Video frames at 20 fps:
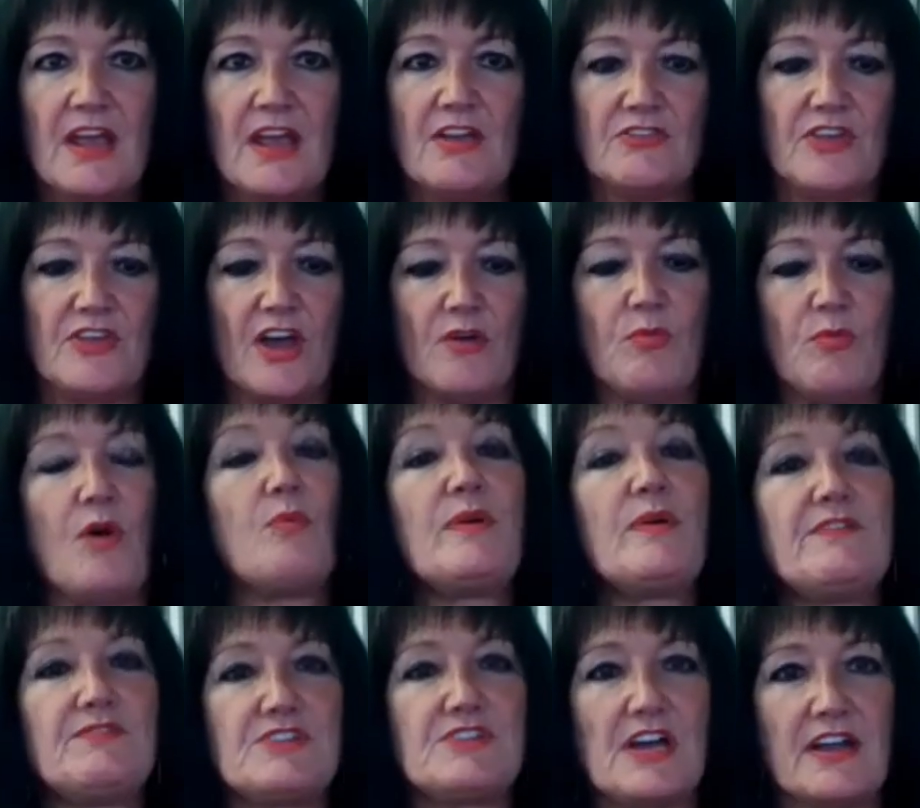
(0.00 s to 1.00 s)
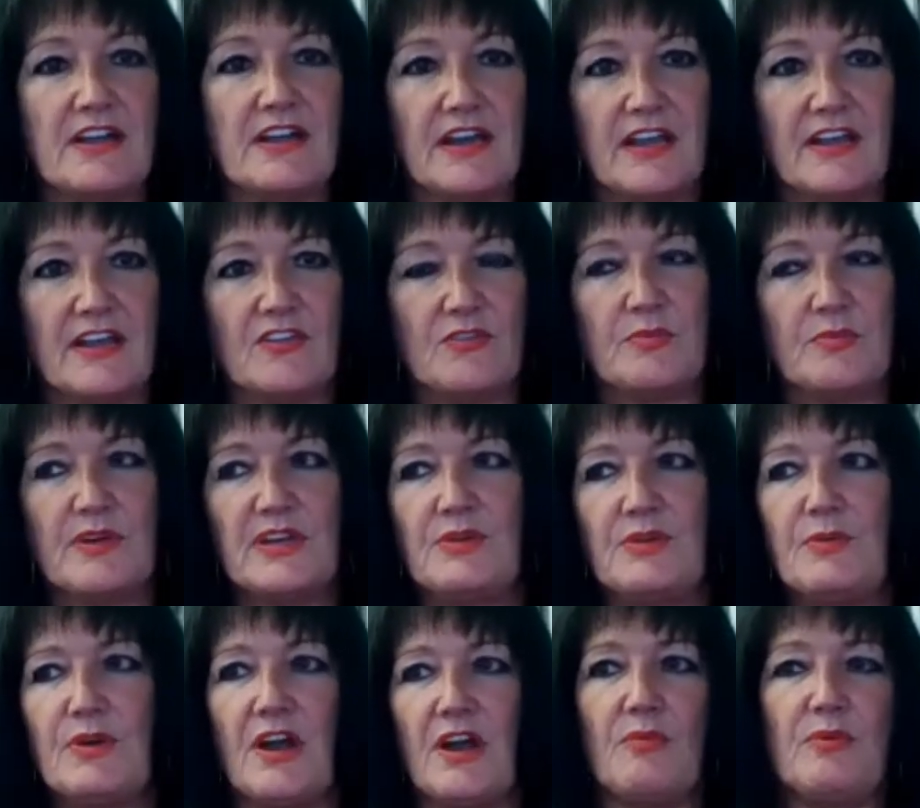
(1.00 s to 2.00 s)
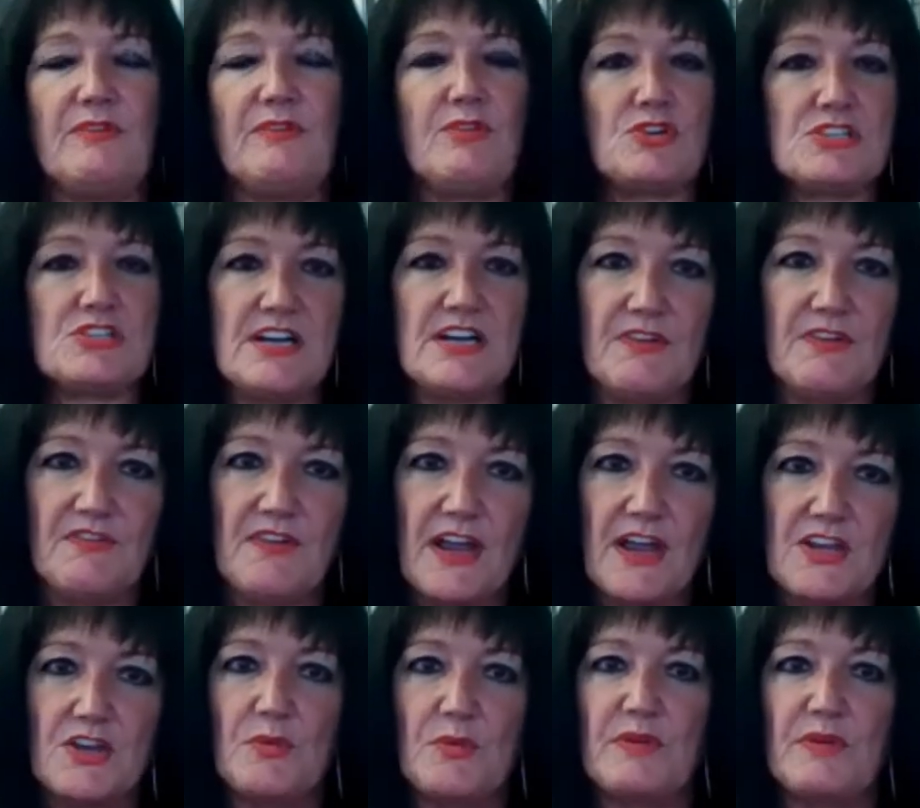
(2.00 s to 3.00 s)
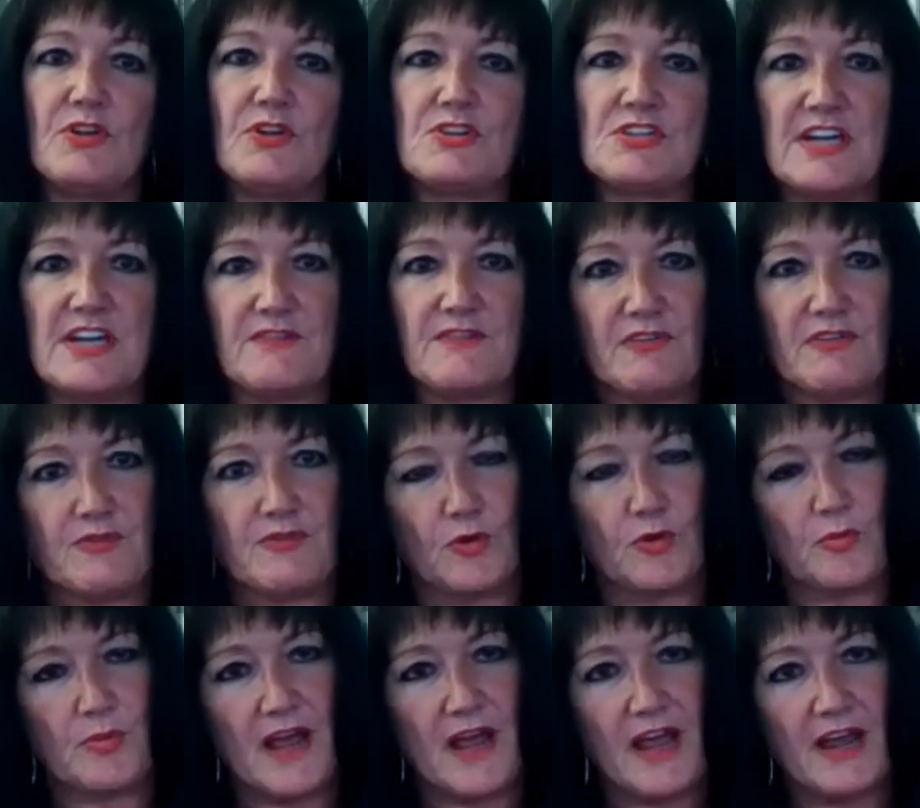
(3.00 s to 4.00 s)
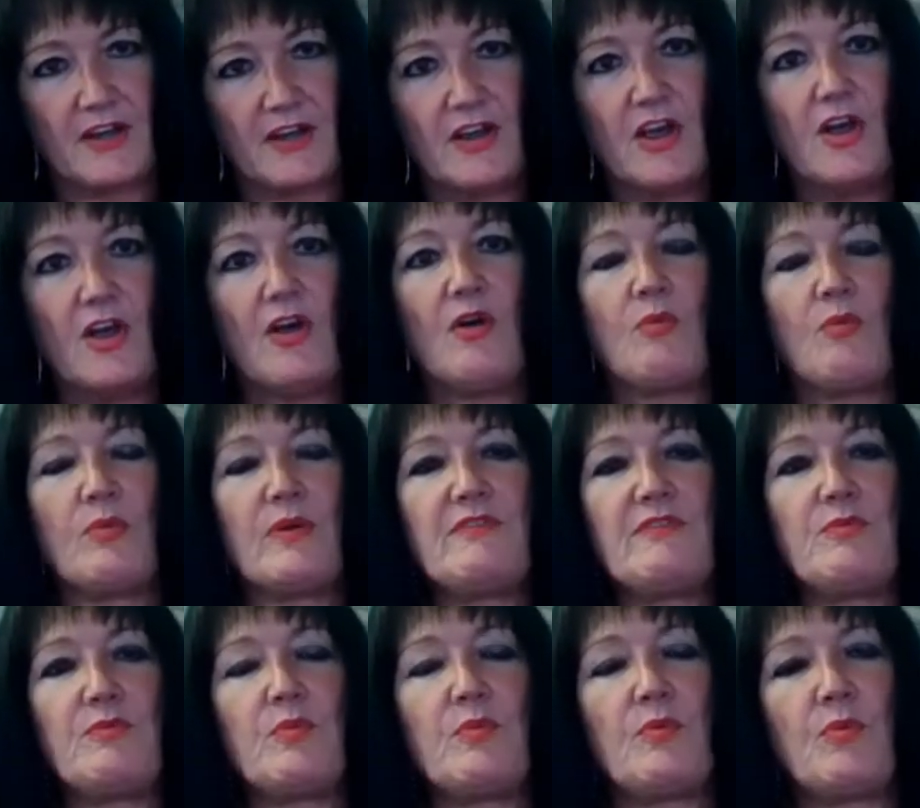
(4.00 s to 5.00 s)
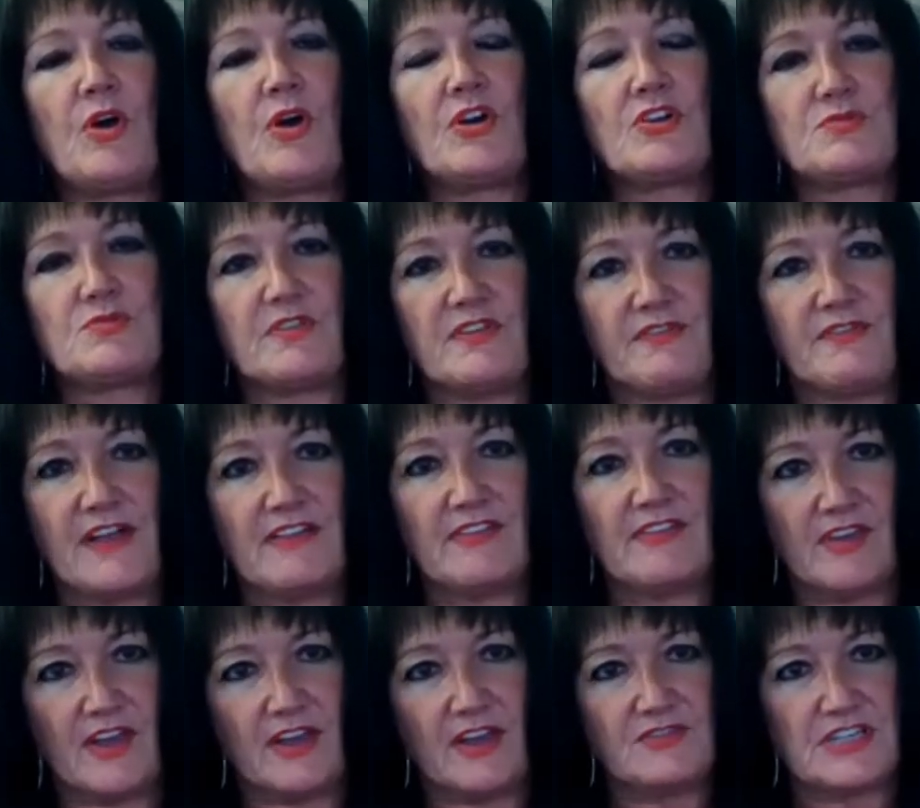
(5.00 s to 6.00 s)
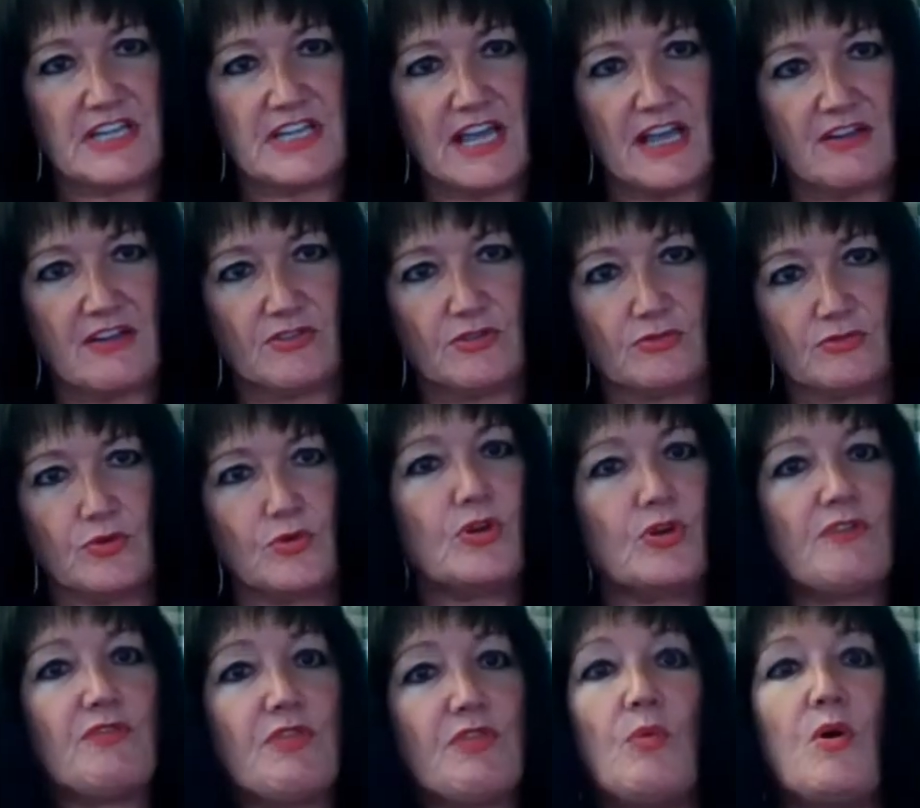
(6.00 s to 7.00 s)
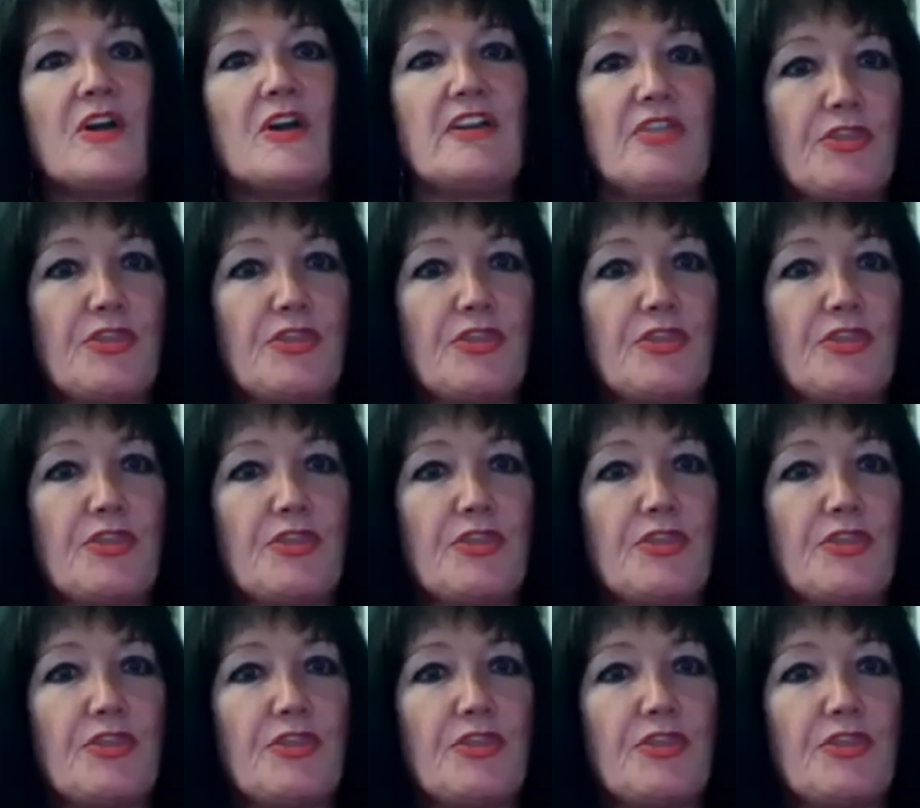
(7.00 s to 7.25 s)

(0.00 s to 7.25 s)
So what we've done is, we, you know, we've looked at every venue, we've looked at every floor plan, we've worked with Event Safety Council rule of the one